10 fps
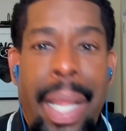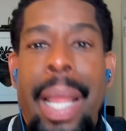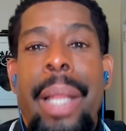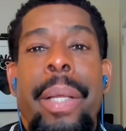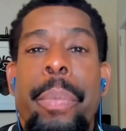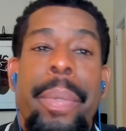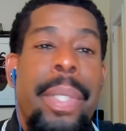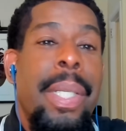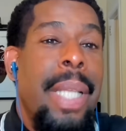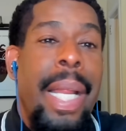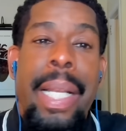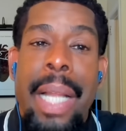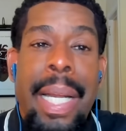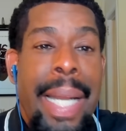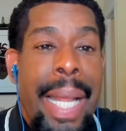and then we were just like, none
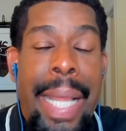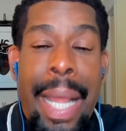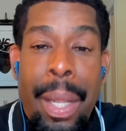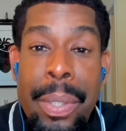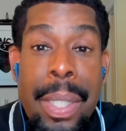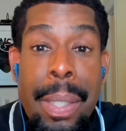of that counts,